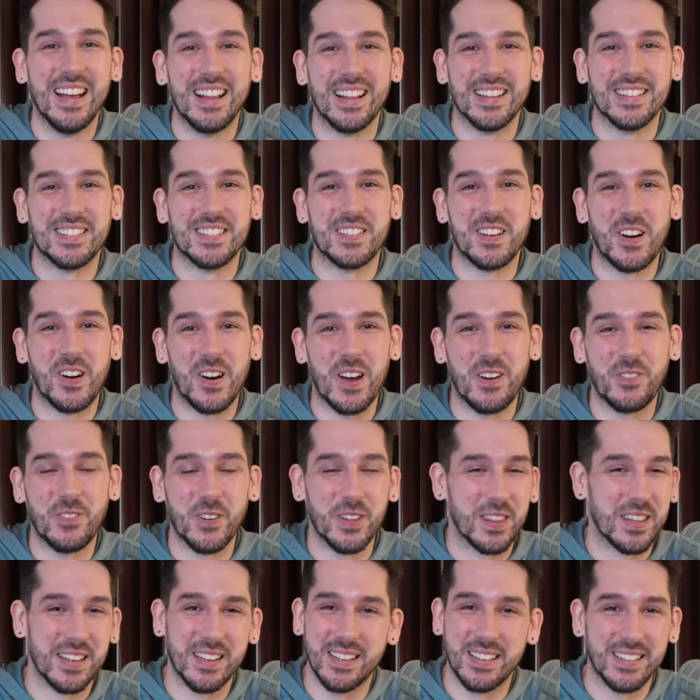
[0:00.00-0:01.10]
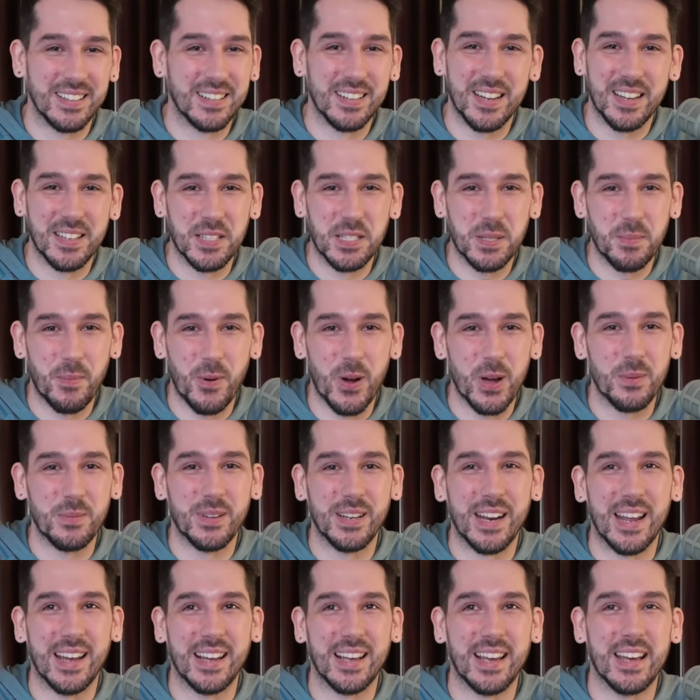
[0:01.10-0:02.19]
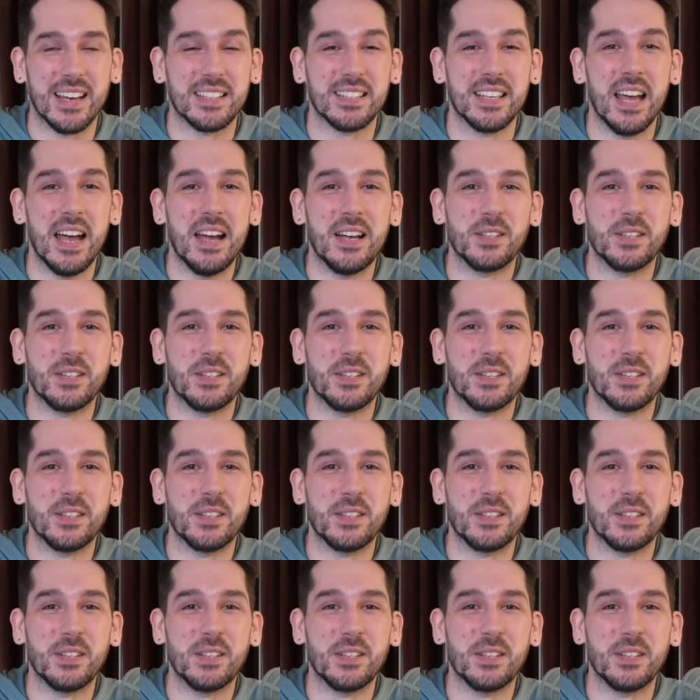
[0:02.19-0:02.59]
Let's start off with a disappointment, I guess.